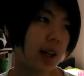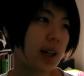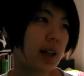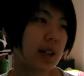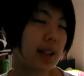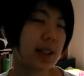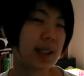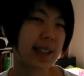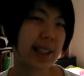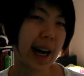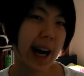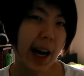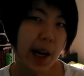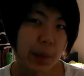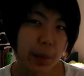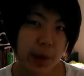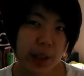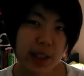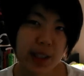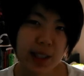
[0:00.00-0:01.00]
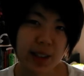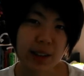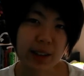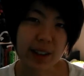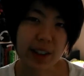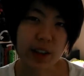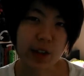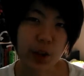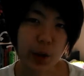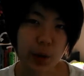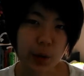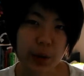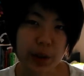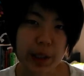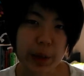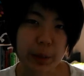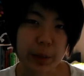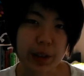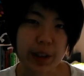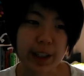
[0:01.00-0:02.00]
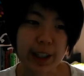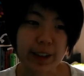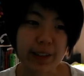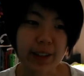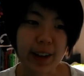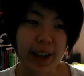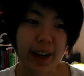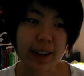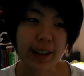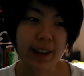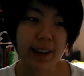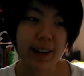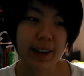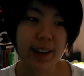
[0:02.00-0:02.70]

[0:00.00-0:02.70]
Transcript: Because I personally don't really believe that